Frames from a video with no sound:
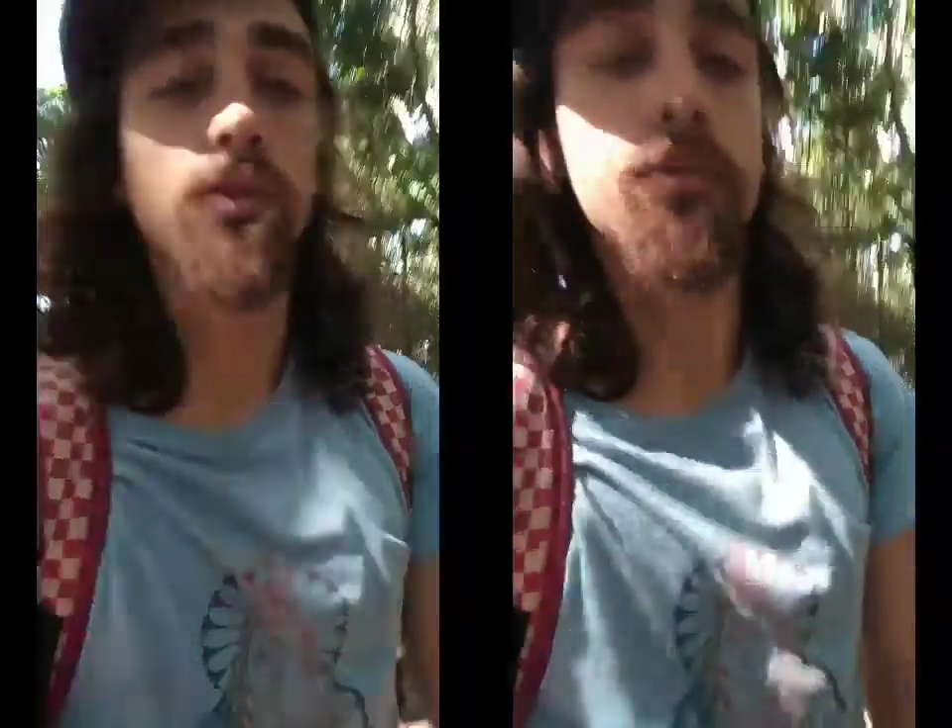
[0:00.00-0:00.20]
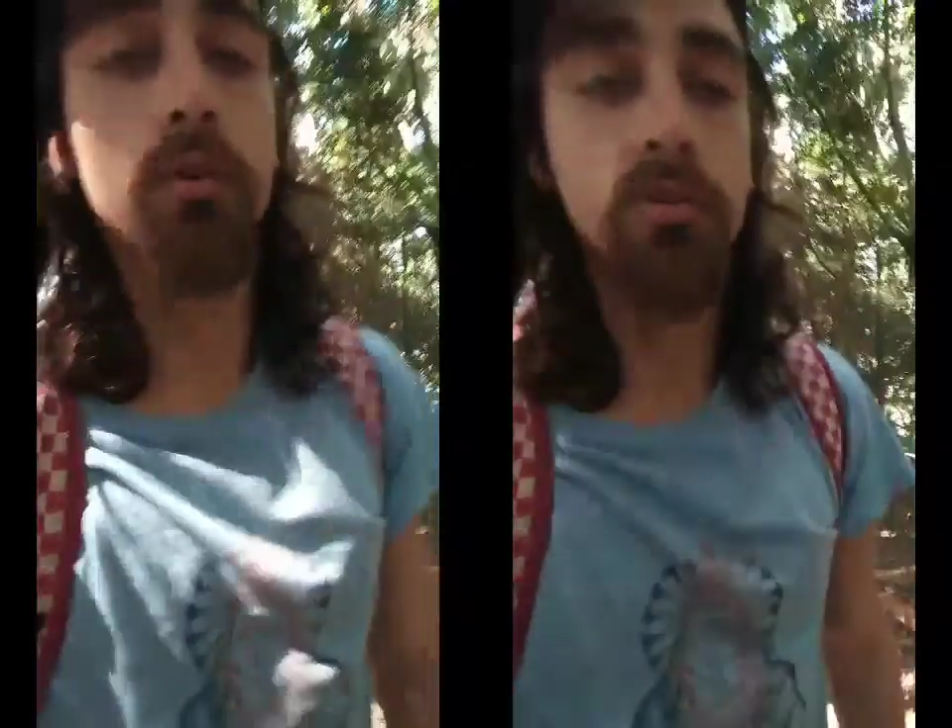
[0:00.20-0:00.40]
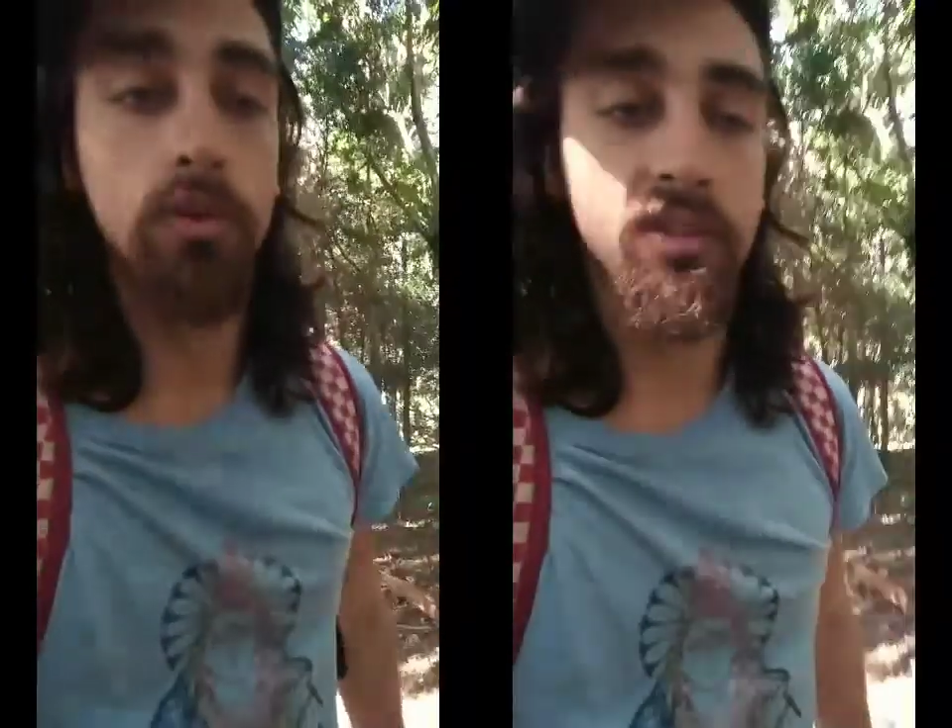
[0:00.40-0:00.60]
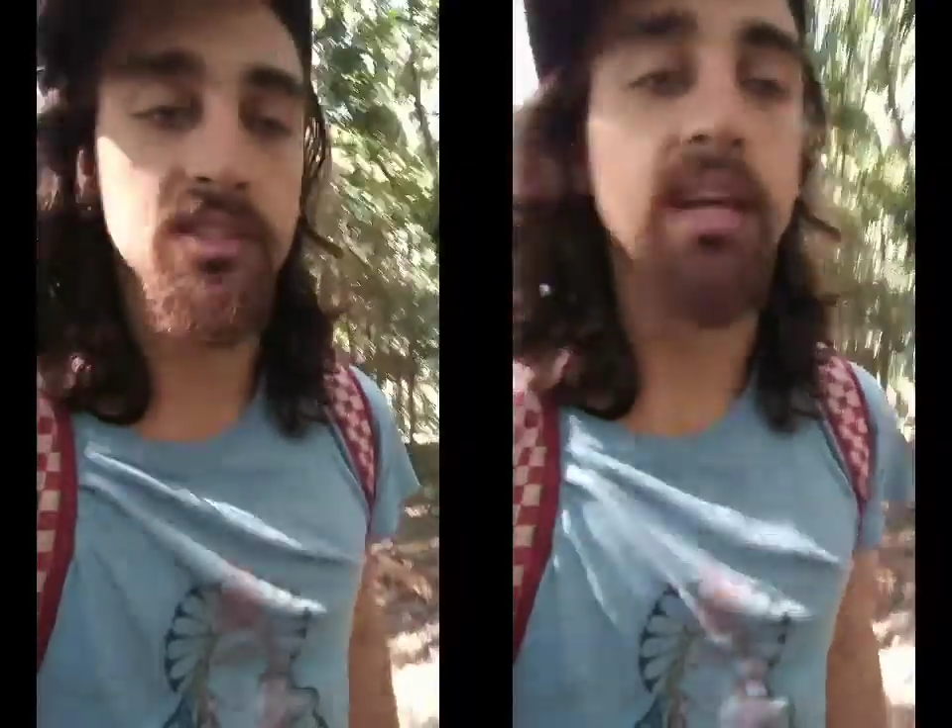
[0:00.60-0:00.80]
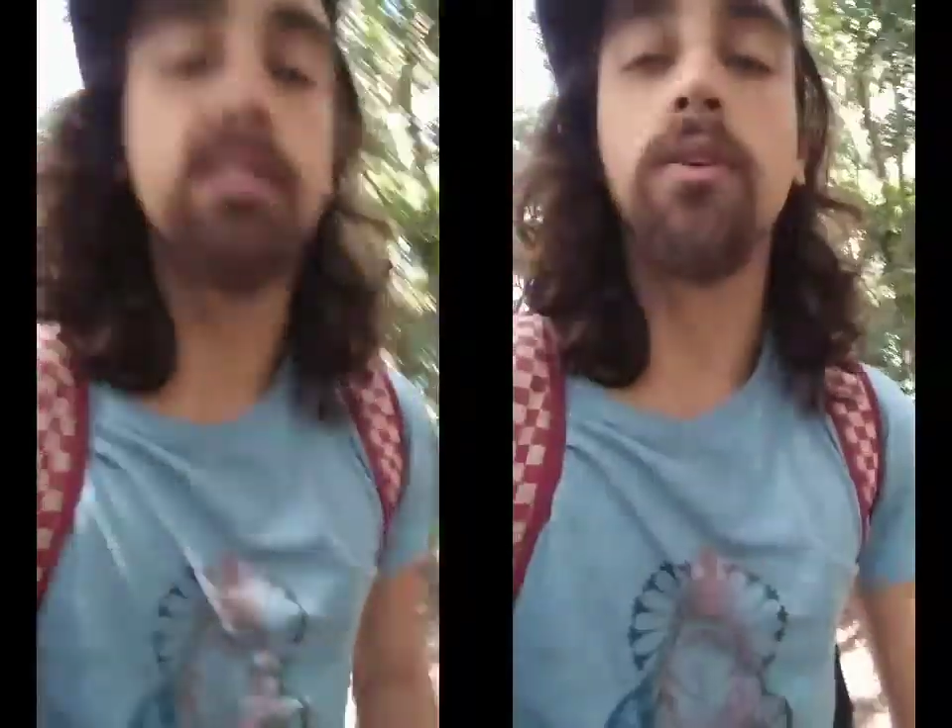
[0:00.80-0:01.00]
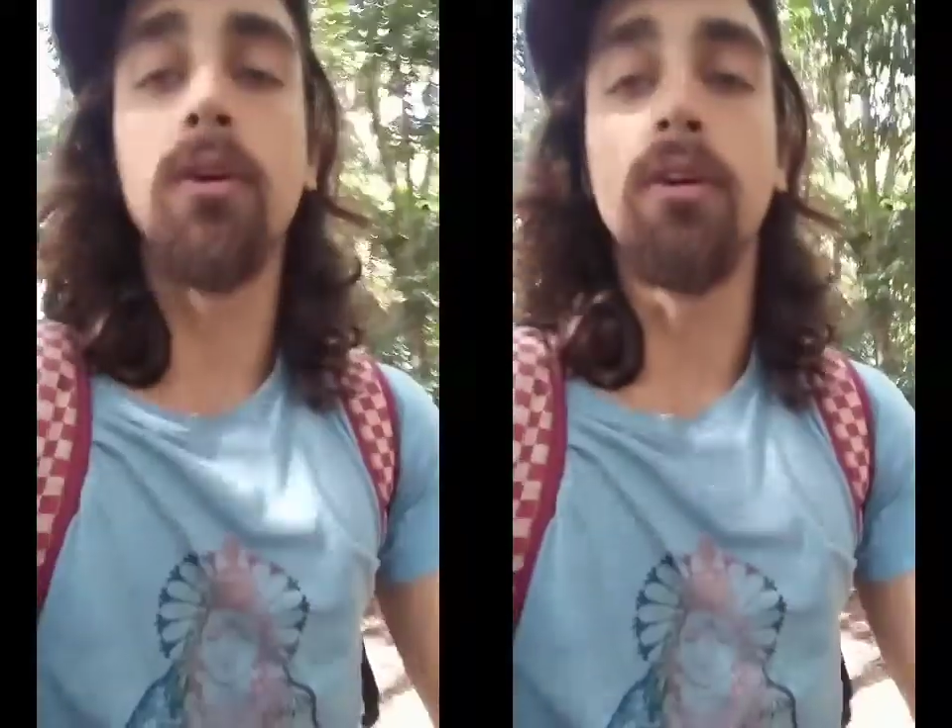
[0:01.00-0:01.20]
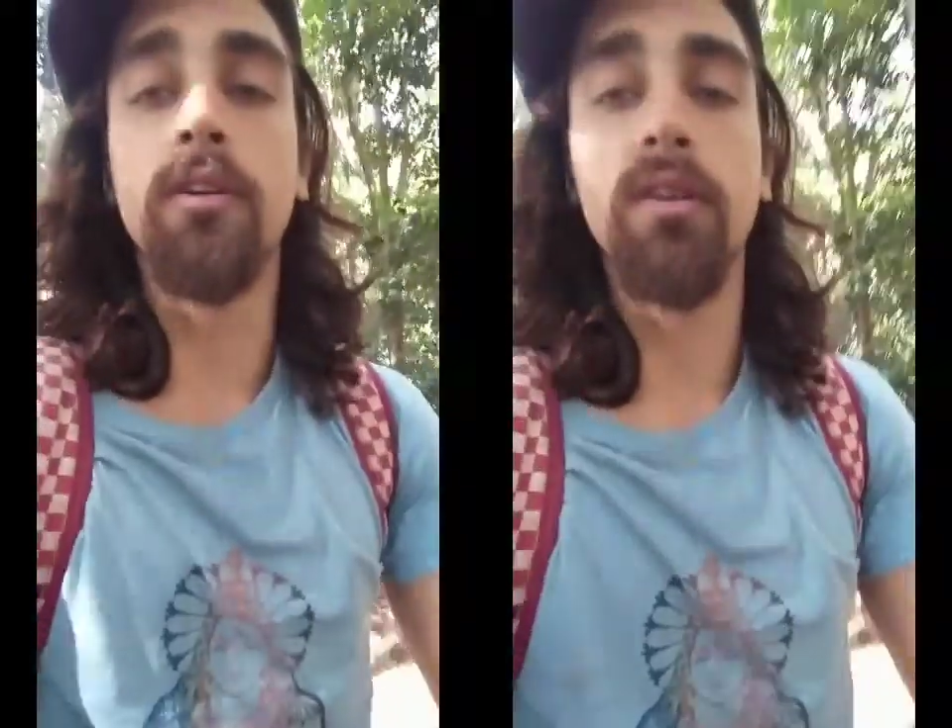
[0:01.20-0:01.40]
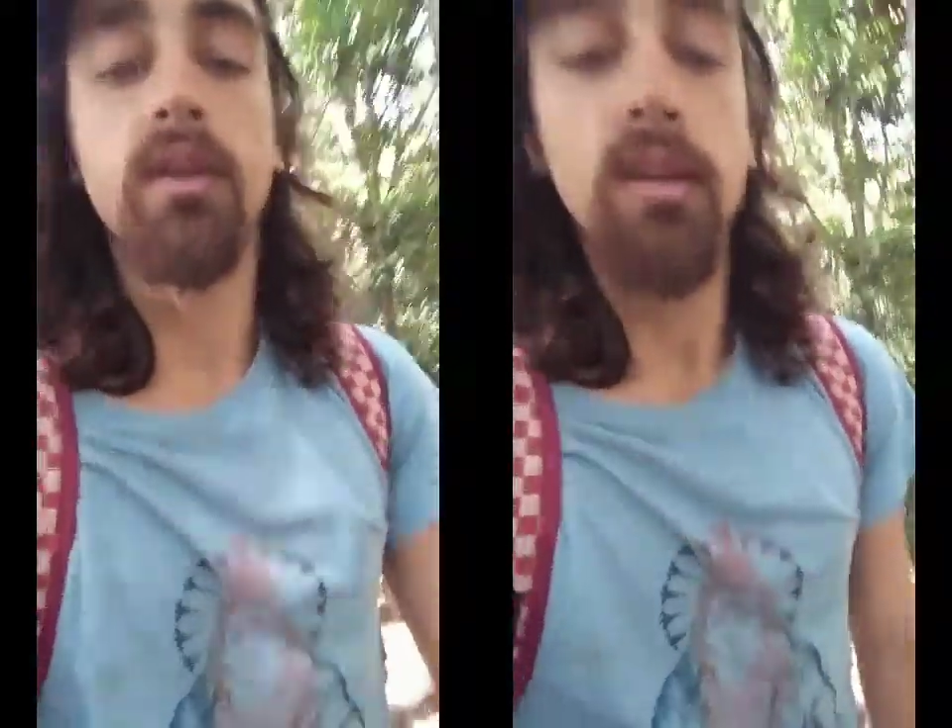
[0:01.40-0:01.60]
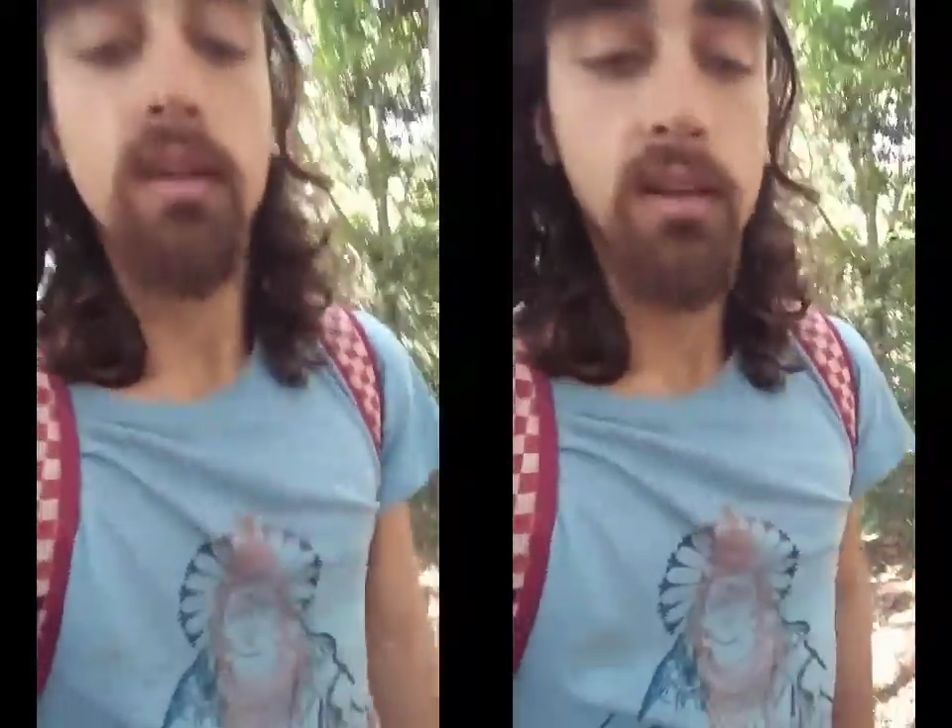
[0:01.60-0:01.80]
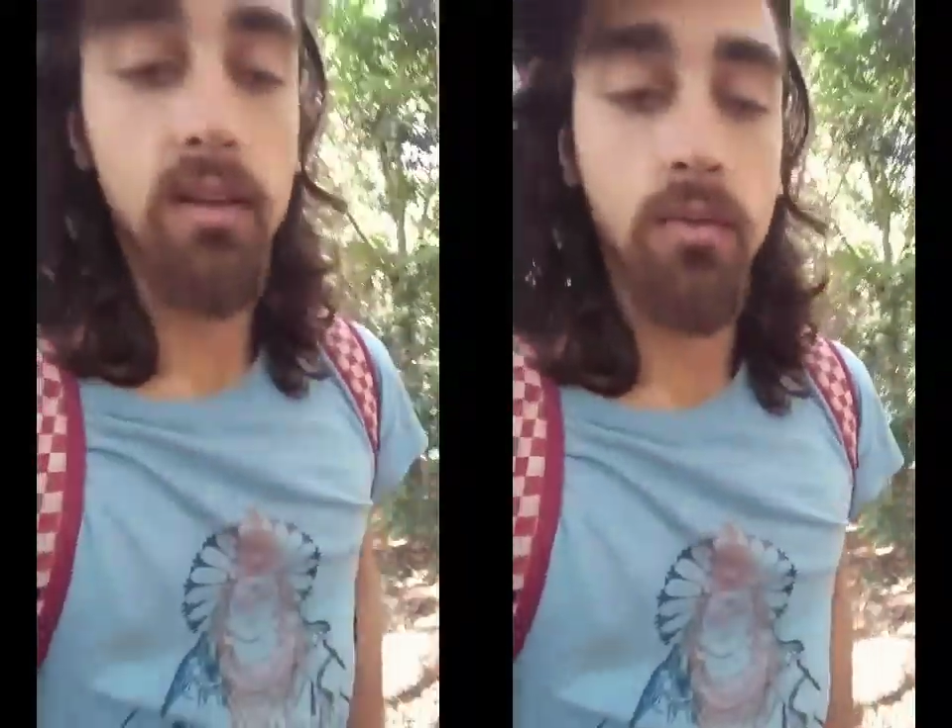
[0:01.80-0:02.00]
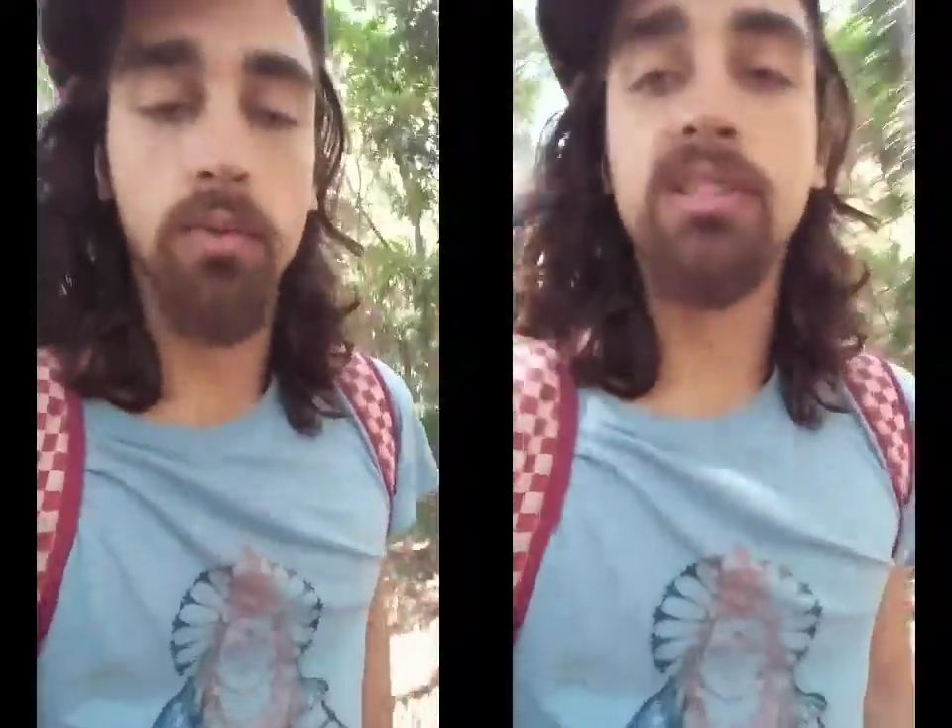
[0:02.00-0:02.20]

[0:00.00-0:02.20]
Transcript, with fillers: of fuel. So once that's gone, we